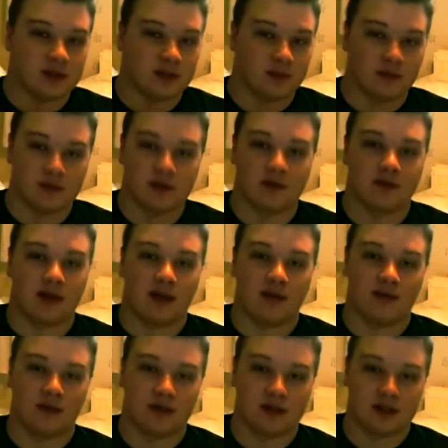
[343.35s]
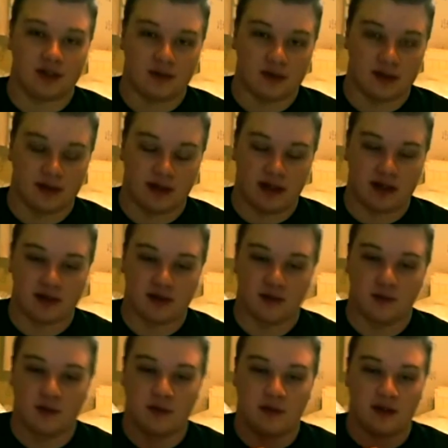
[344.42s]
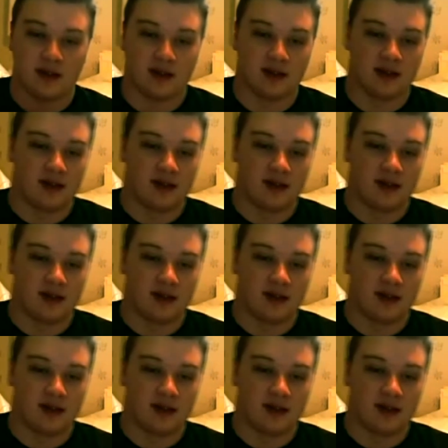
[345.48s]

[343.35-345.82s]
some sort of game through Steam or something like that. So you will be